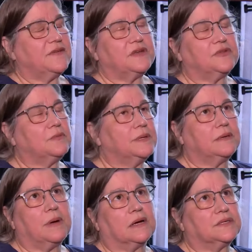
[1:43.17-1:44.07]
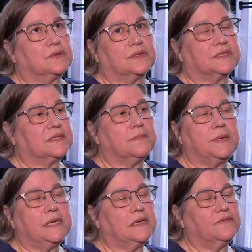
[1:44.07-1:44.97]
have another big box store that's
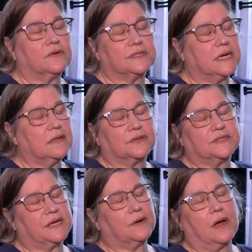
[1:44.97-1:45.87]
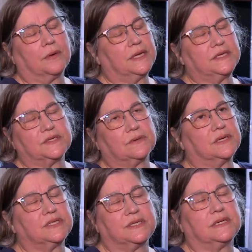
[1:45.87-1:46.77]
competing for dollars that are already
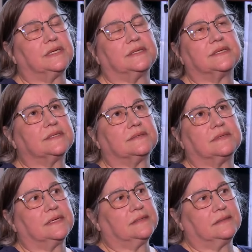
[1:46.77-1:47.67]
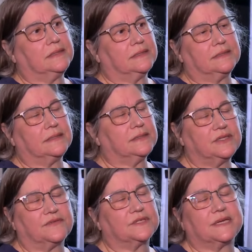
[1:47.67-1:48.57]
stretched thin in this in, in, in
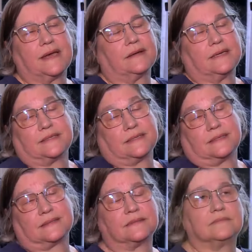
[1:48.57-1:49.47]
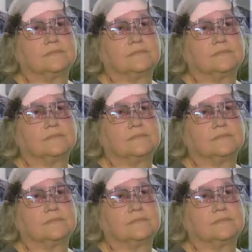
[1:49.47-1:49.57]
Jefferson County as it is.